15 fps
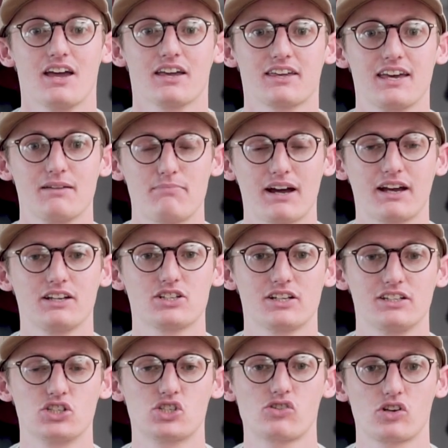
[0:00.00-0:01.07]
kit package and
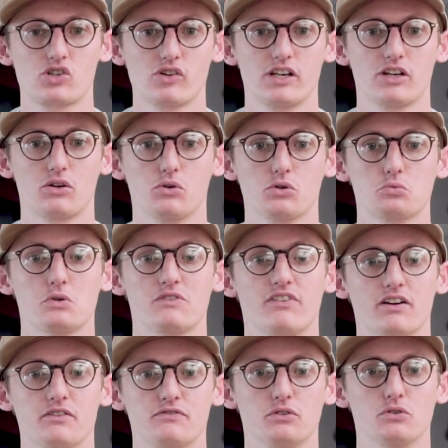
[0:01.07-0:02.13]
the instructor training course, we're
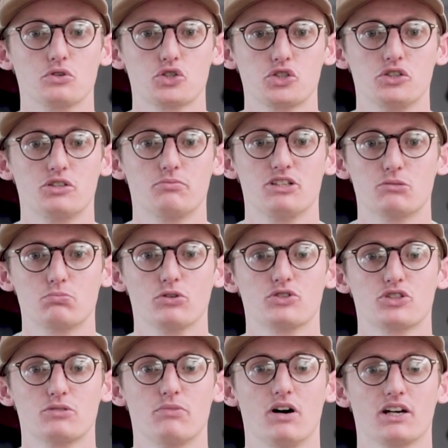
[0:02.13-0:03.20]
very fortunate to be
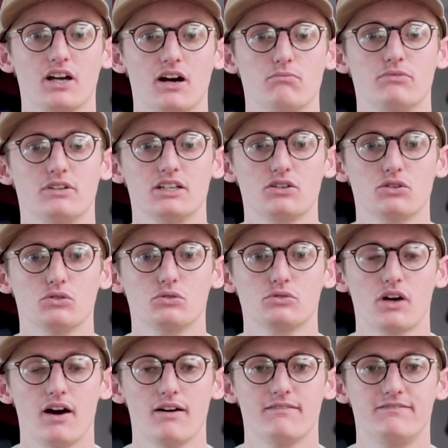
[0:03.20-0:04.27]
sponsored by a company called
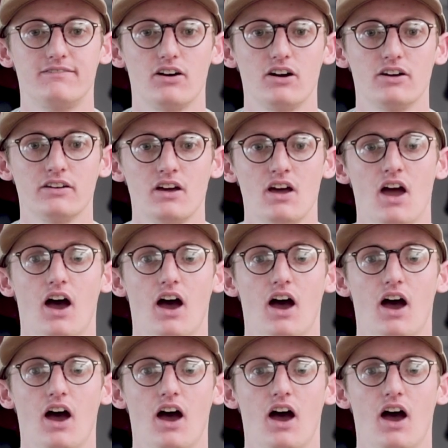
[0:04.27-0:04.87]
Fern.